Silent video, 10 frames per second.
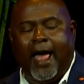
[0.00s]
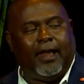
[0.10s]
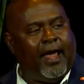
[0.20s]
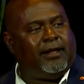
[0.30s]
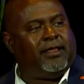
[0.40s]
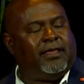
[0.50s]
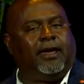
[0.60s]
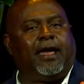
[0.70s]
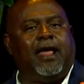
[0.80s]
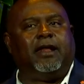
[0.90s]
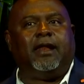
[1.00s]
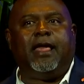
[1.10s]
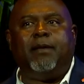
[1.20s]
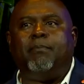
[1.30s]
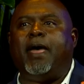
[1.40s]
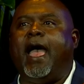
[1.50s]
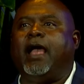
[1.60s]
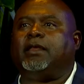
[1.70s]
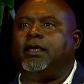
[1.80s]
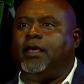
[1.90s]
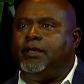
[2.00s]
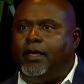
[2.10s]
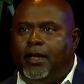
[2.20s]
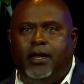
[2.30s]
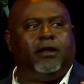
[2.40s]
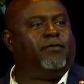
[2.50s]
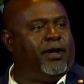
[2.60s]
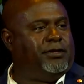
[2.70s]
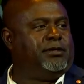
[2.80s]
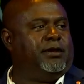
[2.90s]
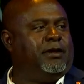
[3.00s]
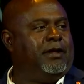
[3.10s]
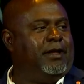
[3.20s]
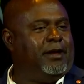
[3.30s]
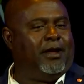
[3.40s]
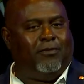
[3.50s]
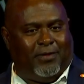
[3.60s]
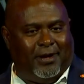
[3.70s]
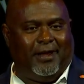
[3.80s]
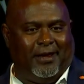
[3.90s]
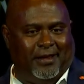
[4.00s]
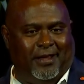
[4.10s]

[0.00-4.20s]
I'd like to think at an impact innovation convening,